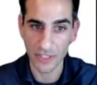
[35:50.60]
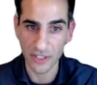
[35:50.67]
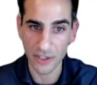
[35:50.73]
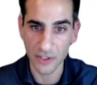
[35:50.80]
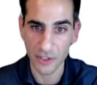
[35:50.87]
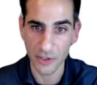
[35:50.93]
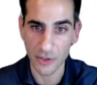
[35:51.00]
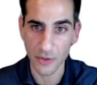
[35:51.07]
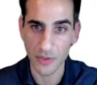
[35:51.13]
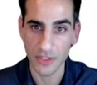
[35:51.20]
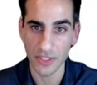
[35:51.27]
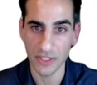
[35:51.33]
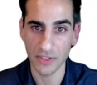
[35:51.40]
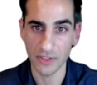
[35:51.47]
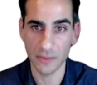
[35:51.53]
issues
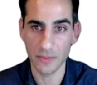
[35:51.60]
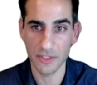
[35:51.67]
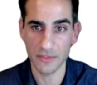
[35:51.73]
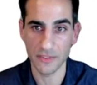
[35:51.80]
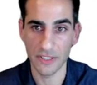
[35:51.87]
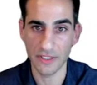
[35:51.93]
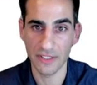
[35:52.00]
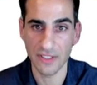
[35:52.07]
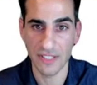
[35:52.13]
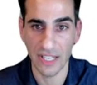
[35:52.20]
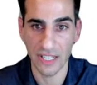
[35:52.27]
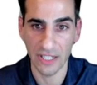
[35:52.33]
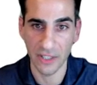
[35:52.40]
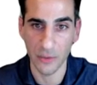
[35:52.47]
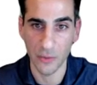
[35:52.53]
in terms of
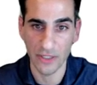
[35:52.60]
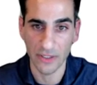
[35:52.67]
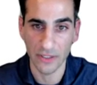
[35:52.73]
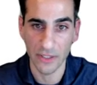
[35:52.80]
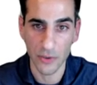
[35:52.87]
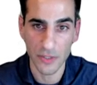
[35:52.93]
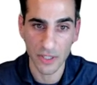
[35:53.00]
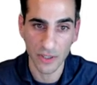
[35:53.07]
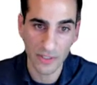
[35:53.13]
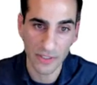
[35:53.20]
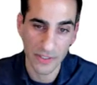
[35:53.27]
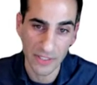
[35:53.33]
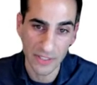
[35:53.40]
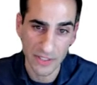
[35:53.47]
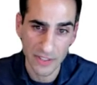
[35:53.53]
understanding what goes on
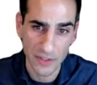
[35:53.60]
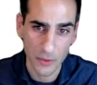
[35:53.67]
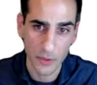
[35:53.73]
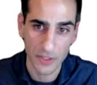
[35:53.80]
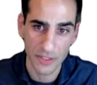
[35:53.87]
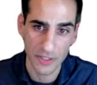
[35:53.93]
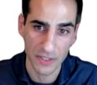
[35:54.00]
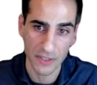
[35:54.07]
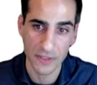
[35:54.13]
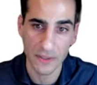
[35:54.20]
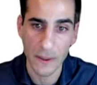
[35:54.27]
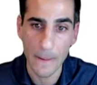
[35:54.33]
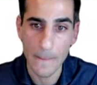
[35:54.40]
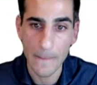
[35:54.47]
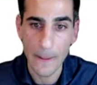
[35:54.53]
in these sources,
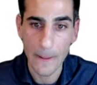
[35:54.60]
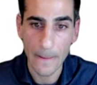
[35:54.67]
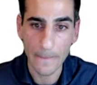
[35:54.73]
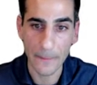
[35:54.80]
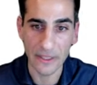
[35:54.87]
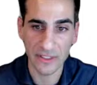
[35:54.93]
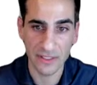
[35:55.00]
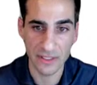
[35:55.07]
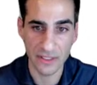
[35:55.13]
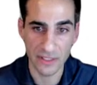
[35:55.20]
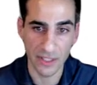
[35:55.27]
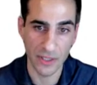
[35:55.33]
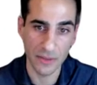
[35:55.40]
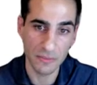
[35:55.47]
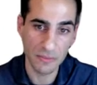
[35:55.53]
but
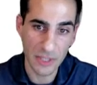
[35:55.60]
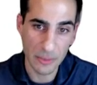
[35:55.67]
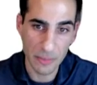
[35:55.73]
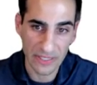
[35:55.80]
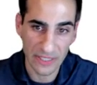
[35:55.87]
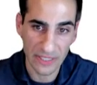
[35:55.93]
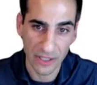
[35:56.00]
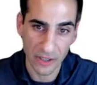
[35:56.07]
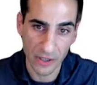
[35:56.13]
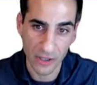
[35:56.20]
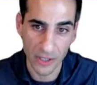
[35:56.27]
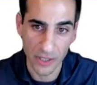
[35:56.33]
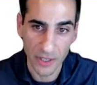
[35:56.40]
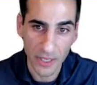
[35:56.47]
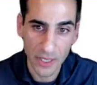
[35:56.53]
there typically
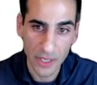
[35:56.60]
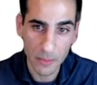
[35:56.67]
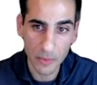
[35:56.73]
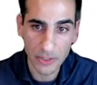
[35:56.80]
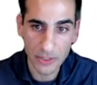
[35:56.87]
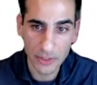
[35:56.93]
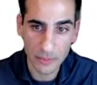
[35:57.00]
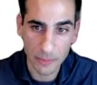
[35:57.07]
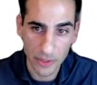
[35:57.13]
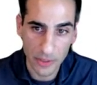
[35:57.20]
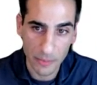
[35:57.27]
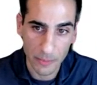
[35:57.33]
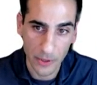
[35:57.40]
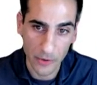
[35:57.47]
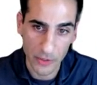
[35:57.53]
are multiple
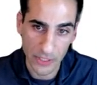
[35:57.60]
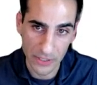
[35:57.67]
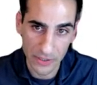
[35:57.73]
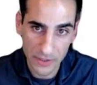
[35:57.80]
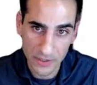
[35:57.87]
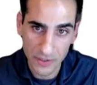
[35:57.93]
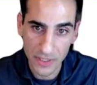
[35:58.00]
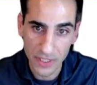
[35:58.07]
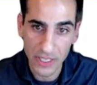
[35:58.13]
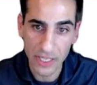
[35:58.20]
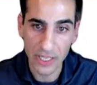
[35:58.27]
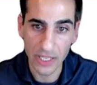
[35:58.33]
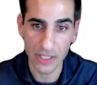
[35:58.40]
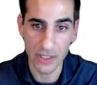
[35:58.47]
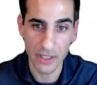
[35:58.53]
components.
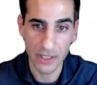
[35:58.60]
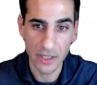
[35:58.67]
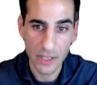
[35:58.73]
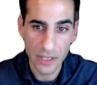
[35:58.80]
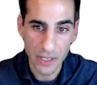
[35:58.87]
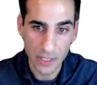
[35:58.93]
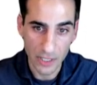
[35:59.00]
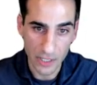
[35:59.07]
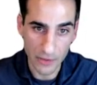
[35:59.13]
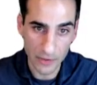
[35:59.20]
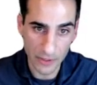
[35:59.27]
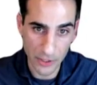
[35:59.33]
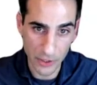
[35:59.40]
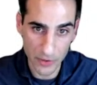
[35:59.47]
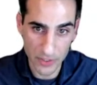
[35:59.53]
And
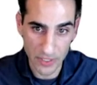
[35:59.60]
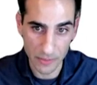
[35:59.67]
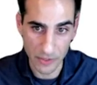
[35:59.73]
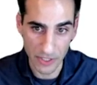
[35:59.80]
even though some are